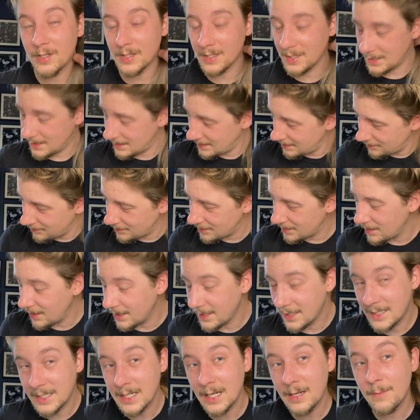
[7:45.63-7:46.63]
It's still slightly
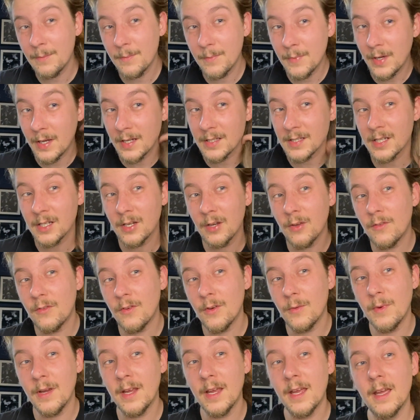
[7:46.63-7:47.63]
damp, but as I go through
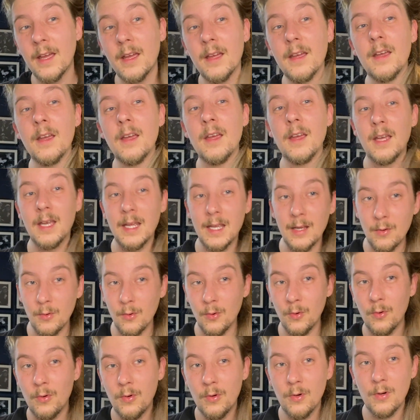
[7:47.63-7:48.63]
my hair, it
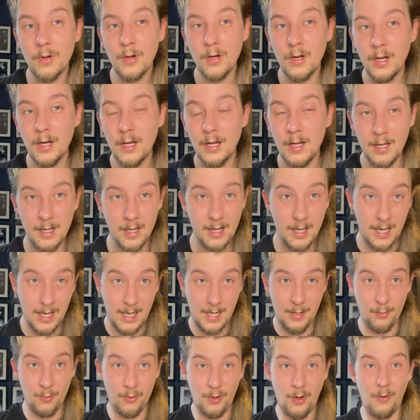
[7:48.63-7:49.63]
will
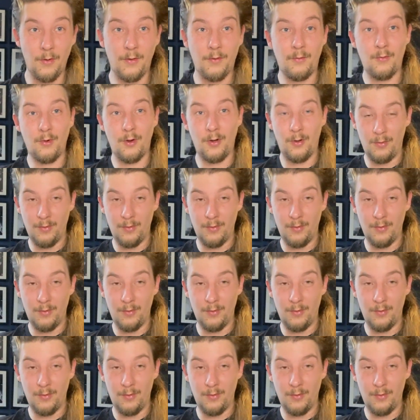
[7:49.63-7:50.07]
go through.